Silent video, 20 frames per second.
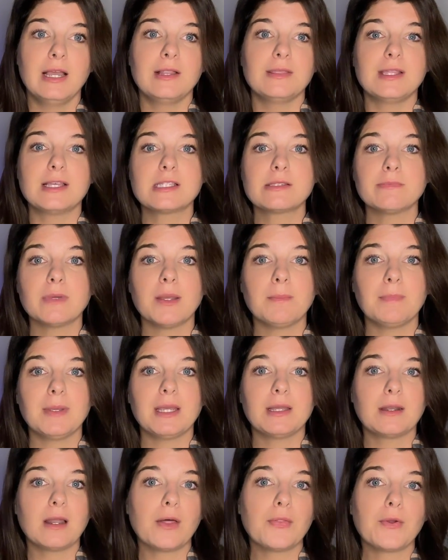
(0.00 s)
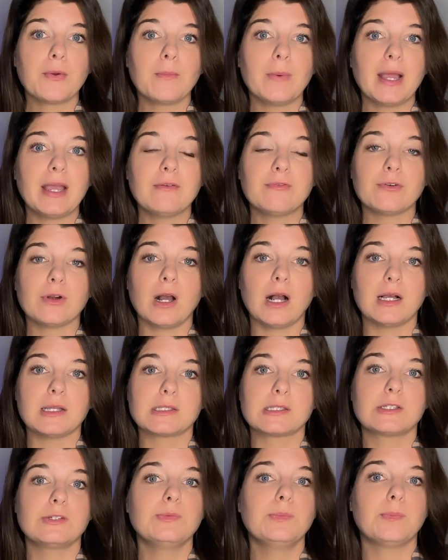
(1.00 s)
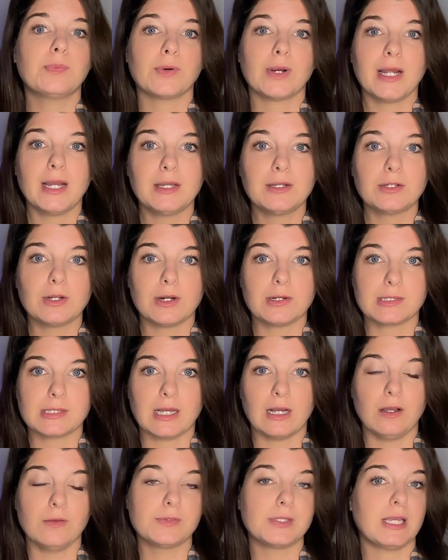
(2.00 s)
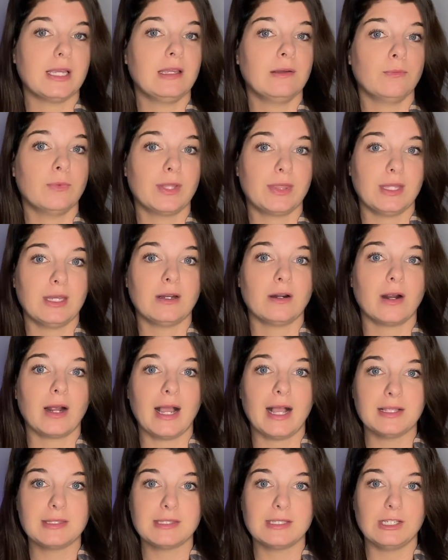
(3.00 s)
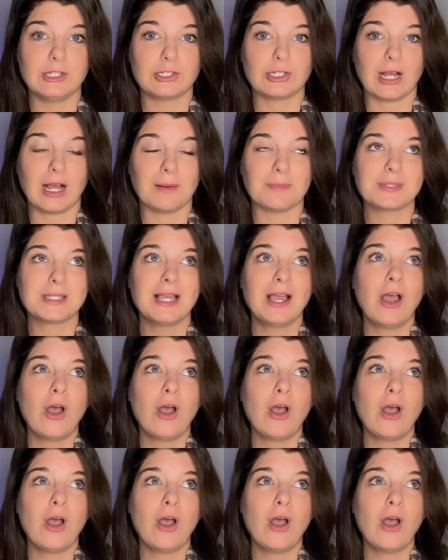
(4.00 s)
This might be another way for us to brand ourselves within our Etsy shops.